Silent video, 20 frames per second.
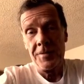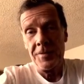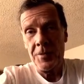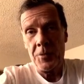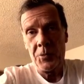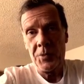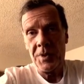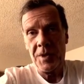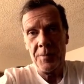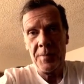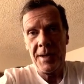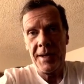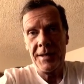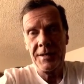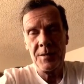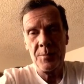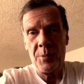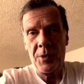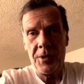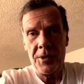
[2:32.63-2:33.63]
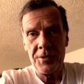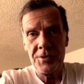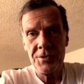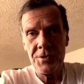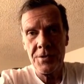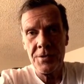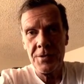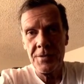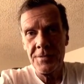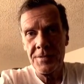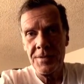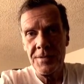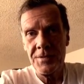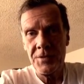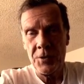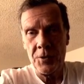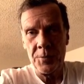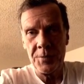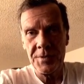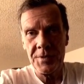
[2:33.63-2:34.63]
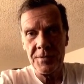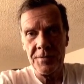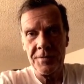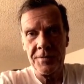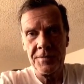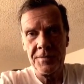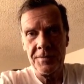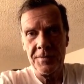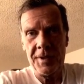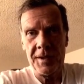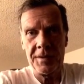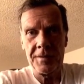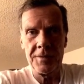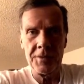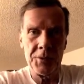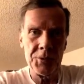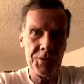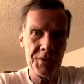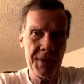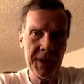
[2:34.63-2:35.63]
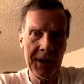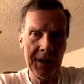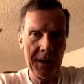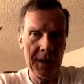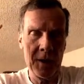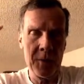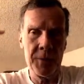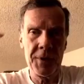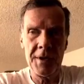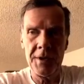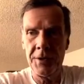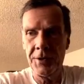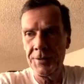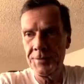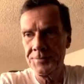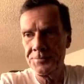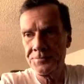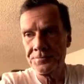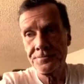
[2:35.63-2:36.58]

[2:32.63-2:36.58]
a really bad departure in terms of like losing it up here.